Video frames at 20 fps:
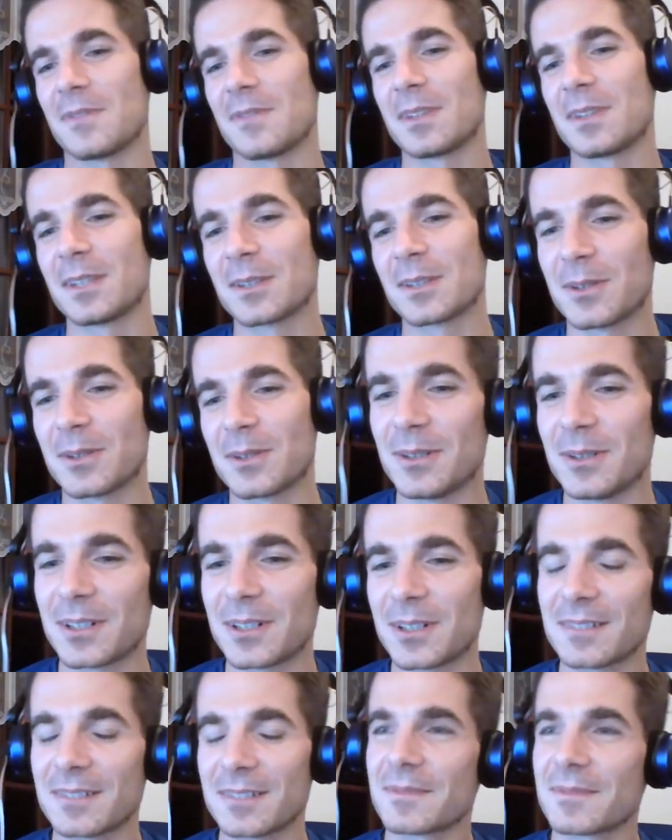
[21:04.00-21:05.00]
And with the
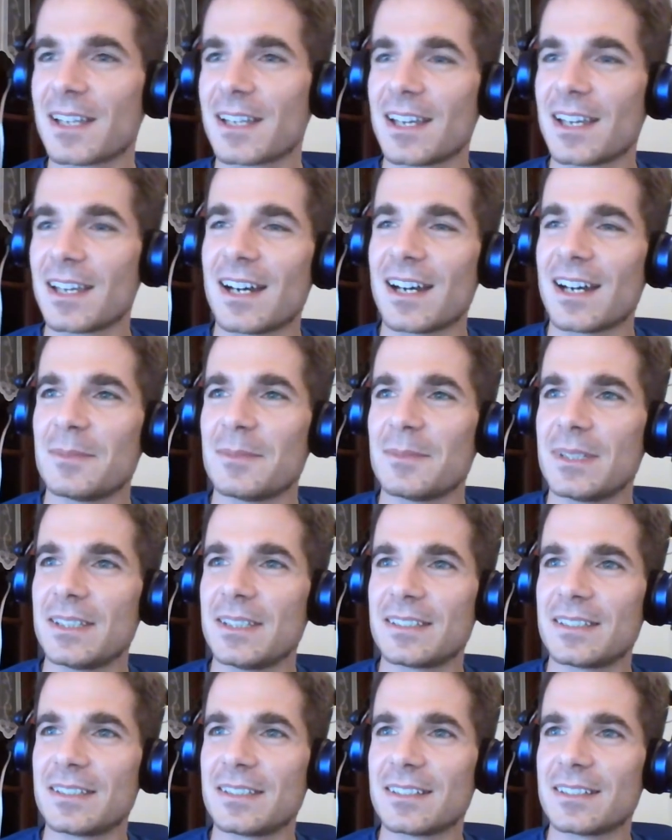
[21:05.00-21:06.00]
core, I
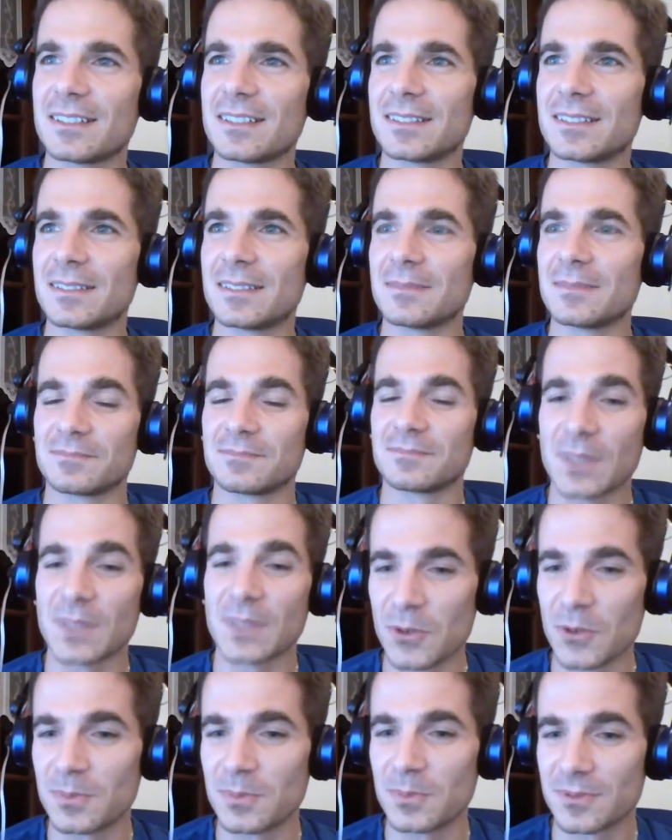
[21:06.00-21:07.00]
mean a
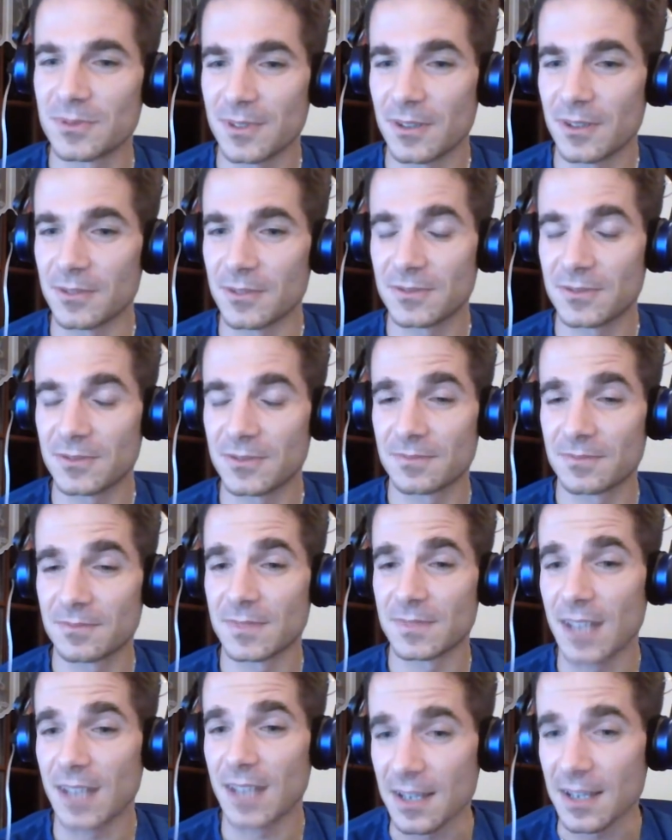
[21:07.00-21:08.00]
group of
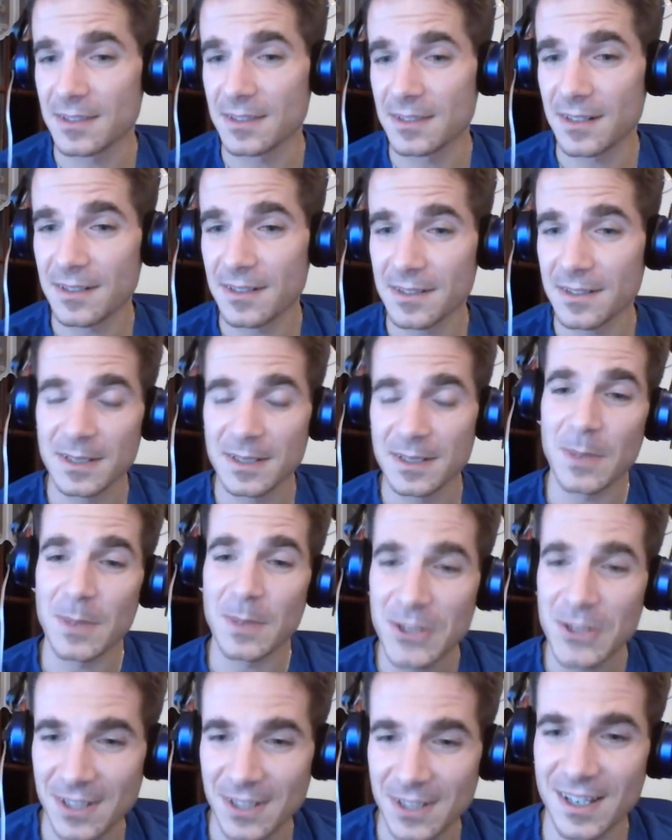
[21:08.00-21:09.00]
dancers,
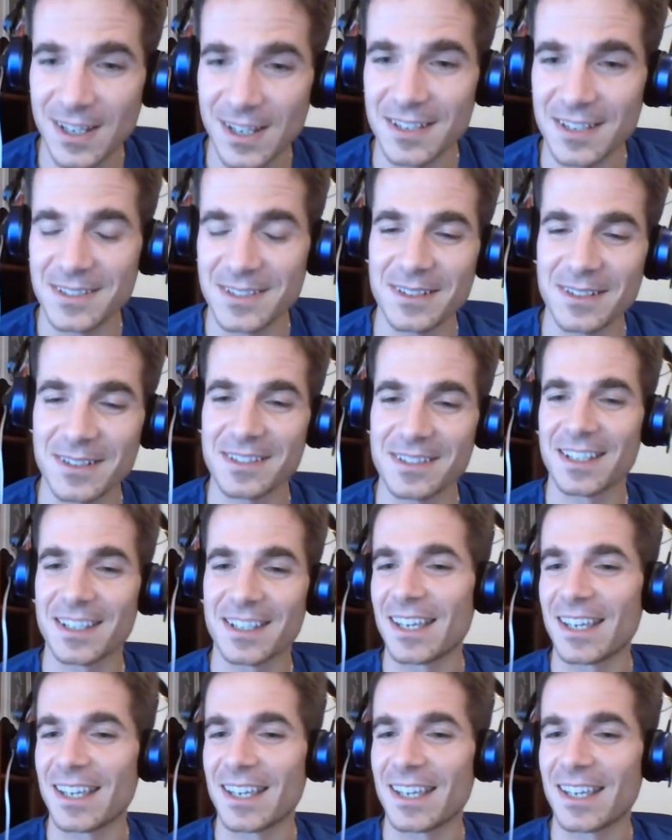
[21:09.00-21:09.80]
passionate dancers,